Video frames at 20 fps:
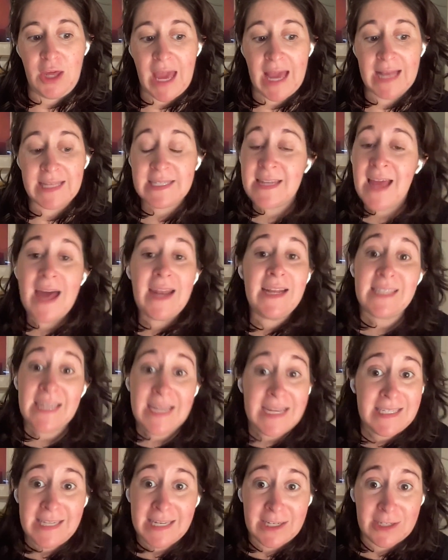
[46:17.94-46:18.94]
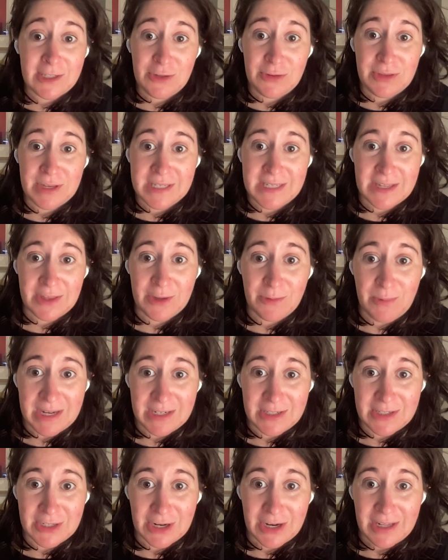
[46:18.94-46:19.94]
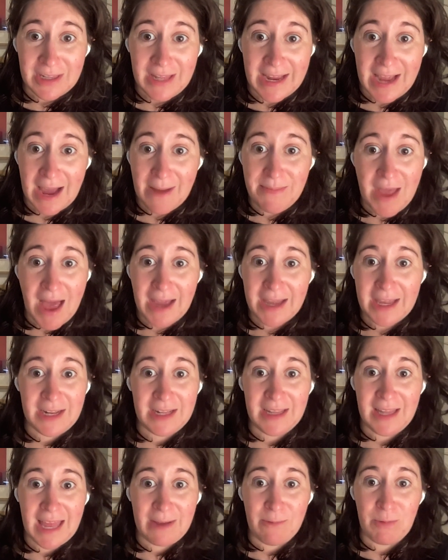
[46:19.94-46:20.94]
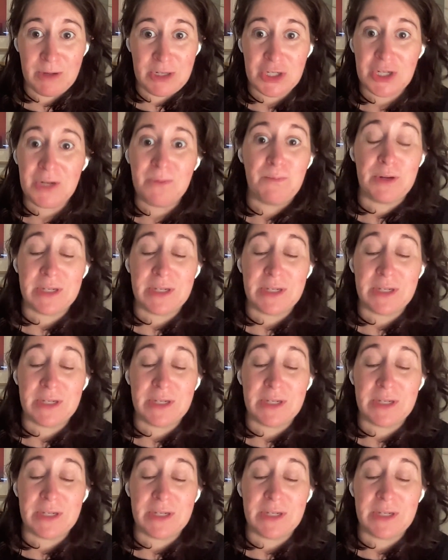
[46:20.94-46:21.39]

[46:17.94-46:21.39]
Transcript: it's not as easy to do this in the winter. We shouldn't